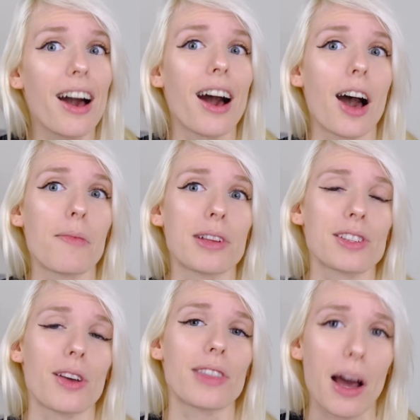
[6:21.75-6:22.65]
And
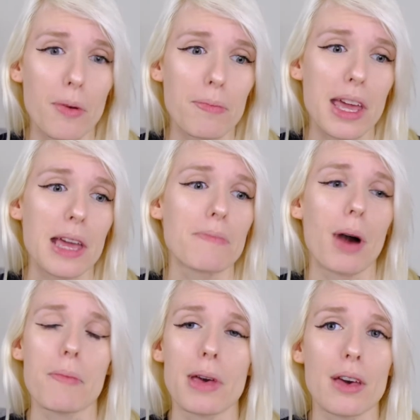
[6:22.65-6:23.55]
so that would be
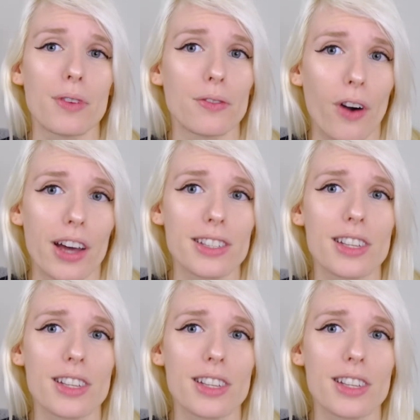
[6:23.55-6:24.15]
my bit of advice,